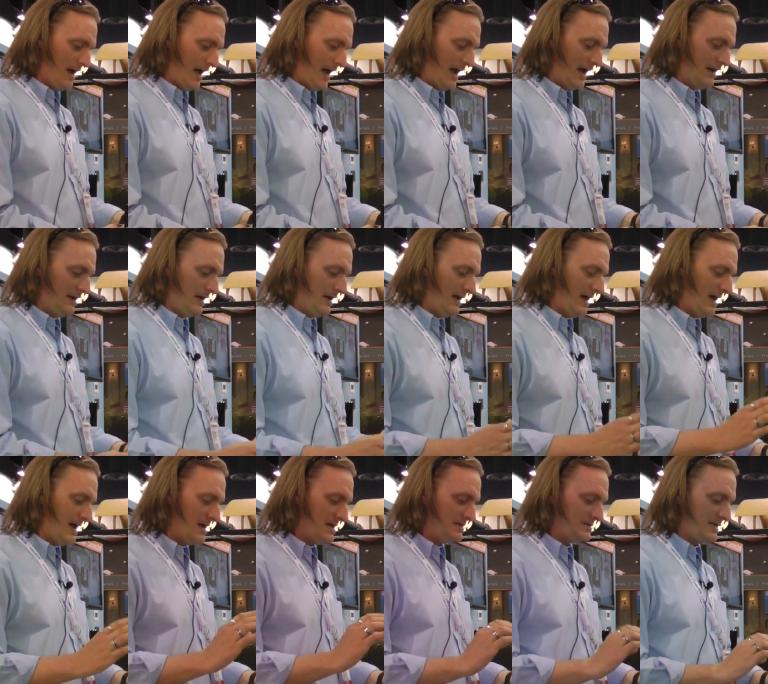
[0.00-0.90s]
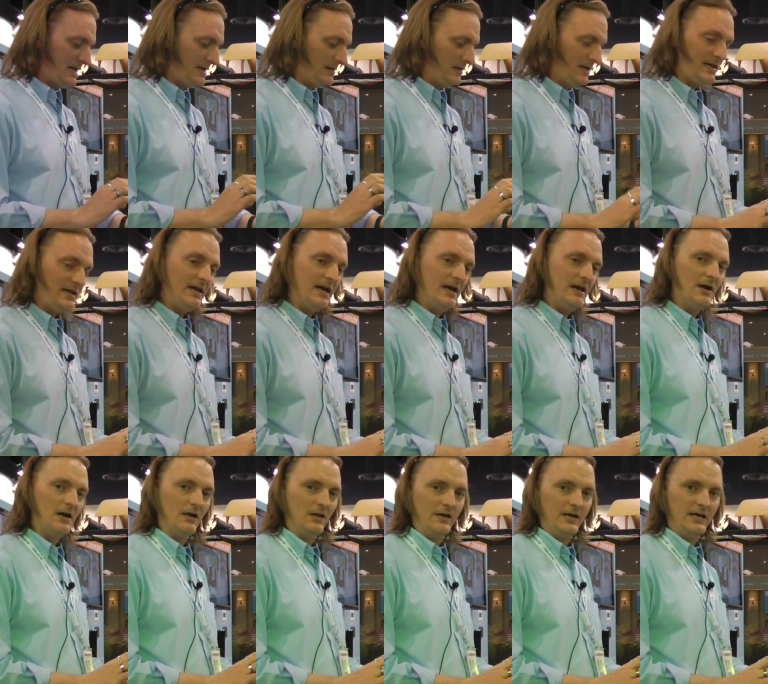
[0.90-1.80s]
and it has a link
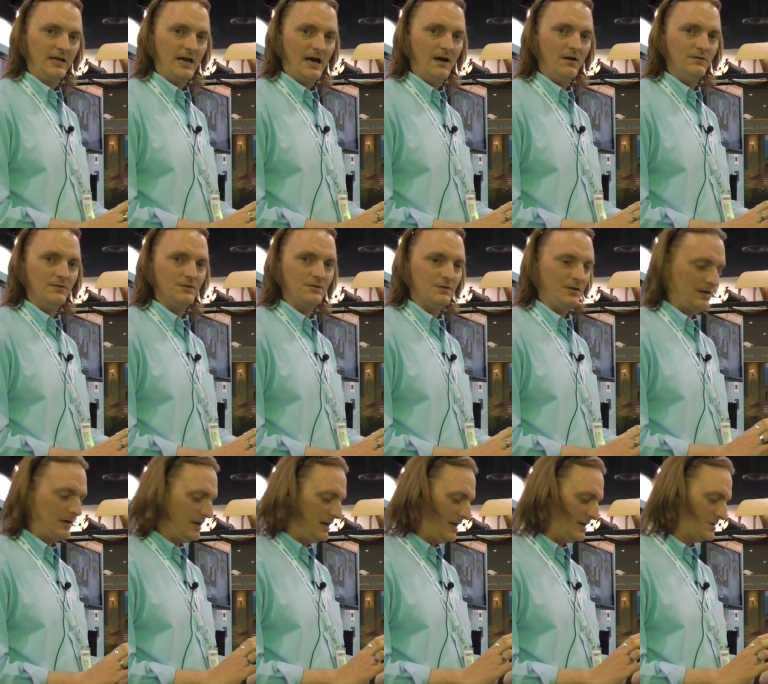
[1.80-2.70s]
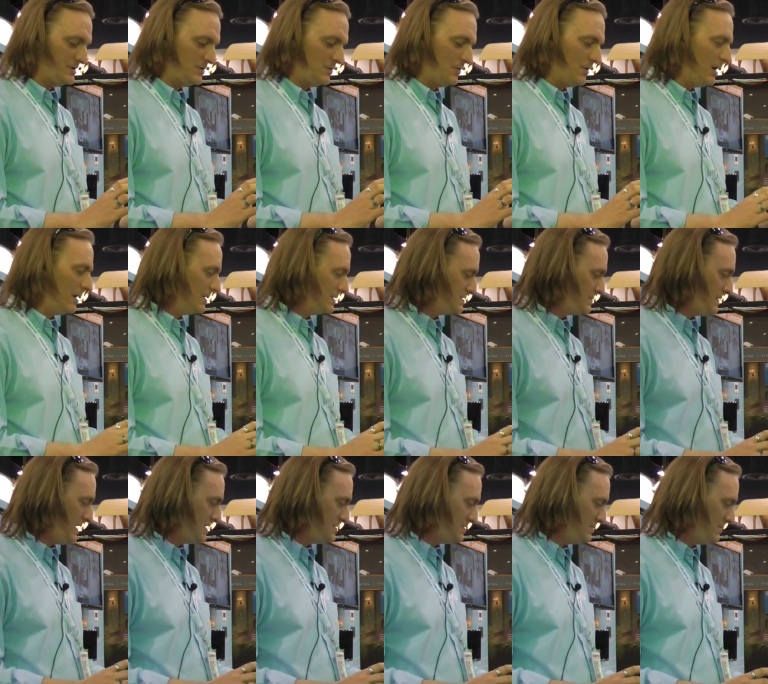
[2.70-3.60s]
in and a link out that connects to our
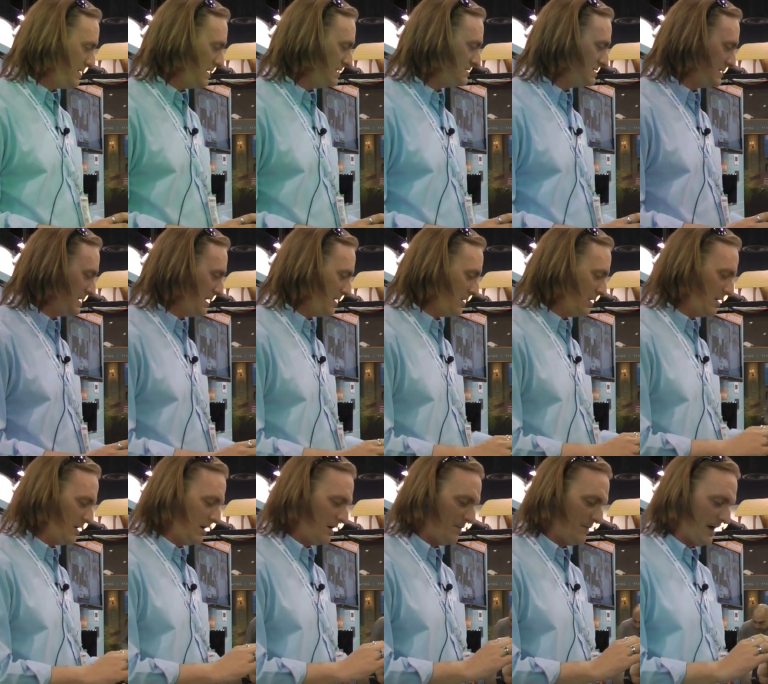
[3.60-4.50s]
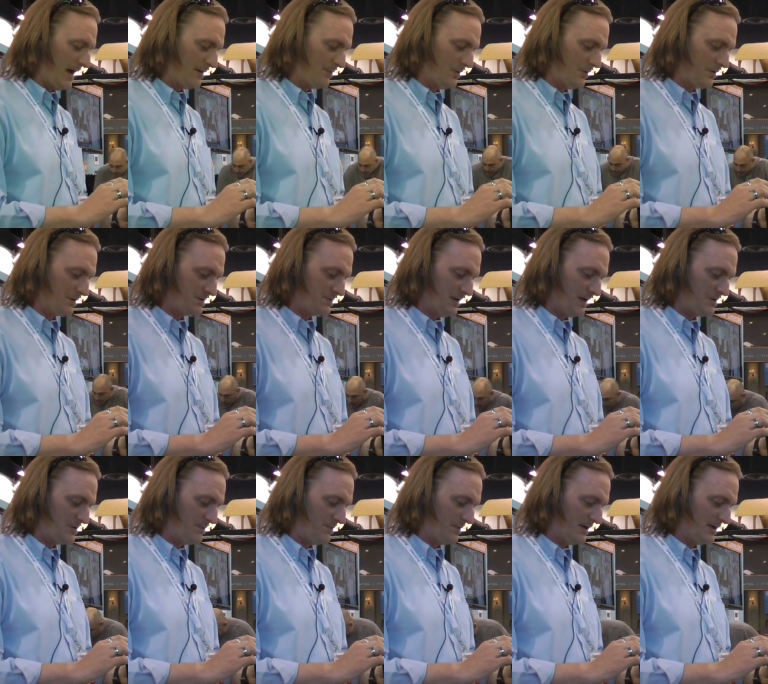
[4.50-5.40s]
expansion bus, again our backbone
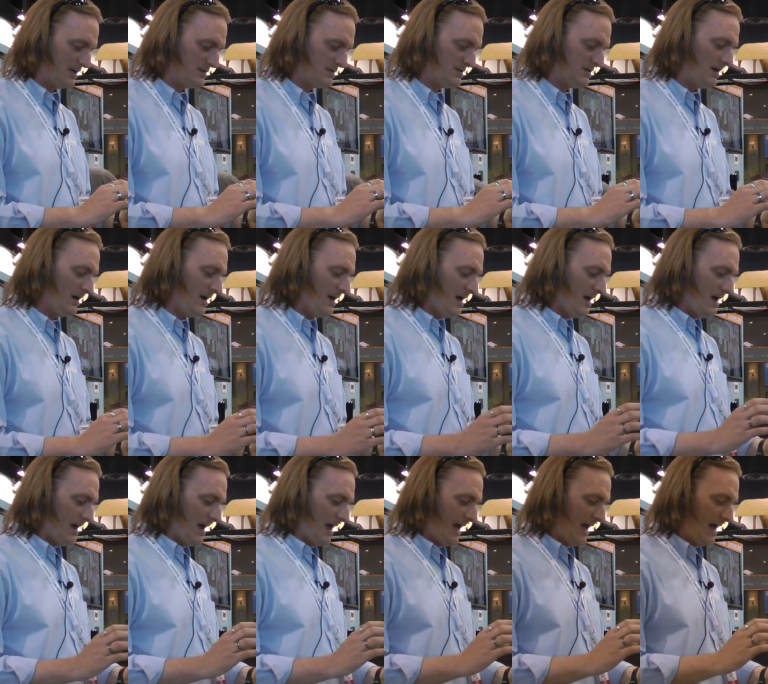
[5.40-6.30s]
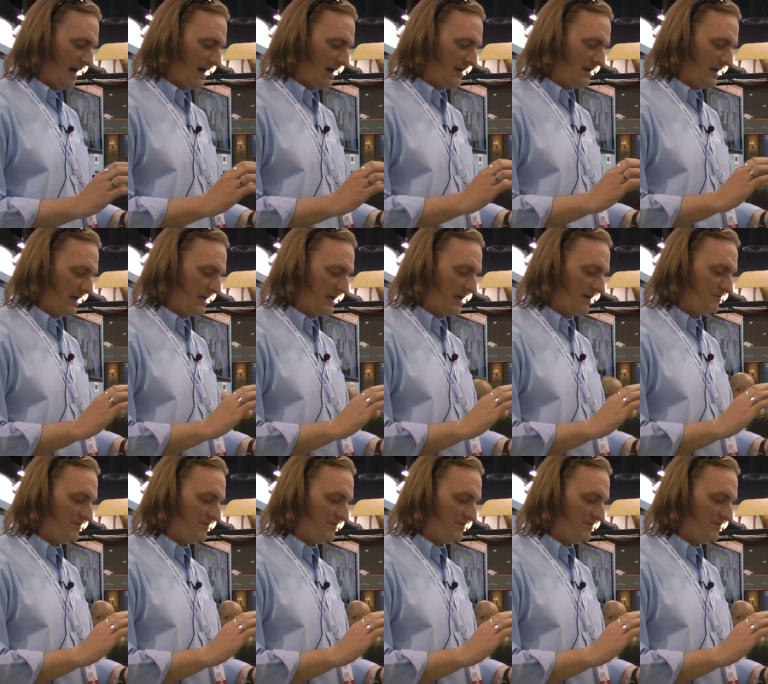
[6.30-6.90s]
expansion bus, and it